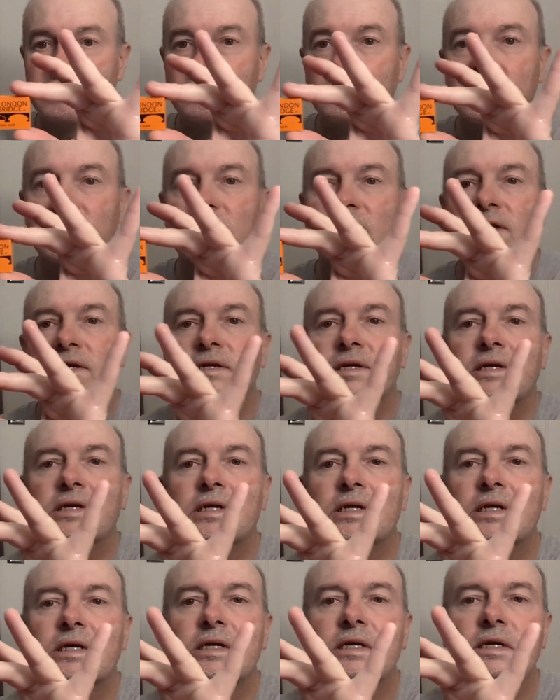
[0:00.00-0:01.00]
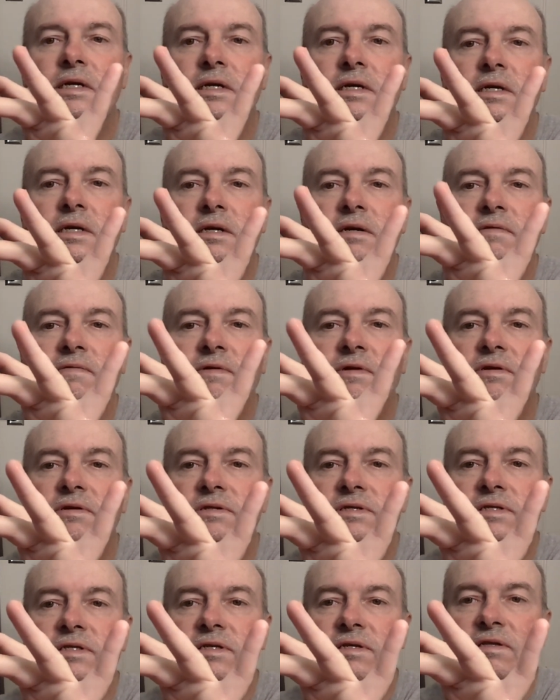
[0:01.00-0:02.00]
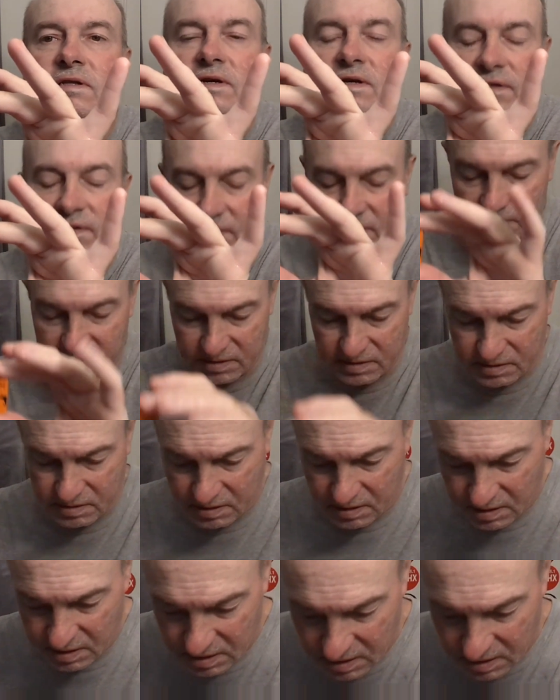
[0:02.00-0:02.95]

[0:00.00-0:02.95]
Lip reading: blade. You can see that there.